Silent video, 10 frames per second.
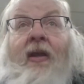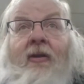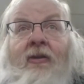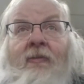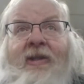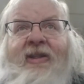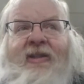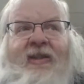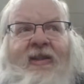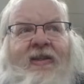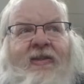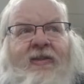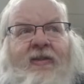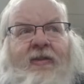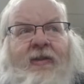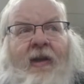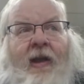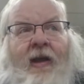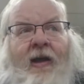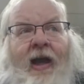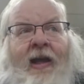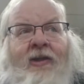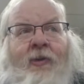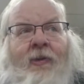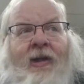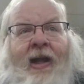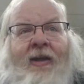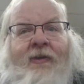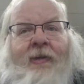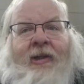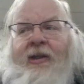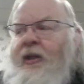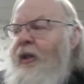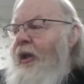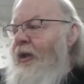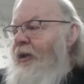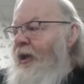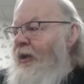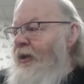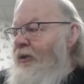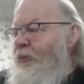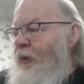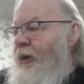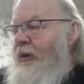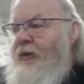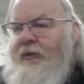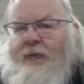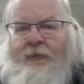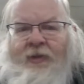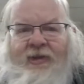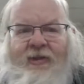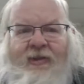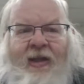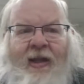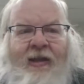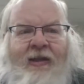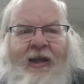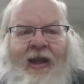Numismatists annual gathering, and that is where the society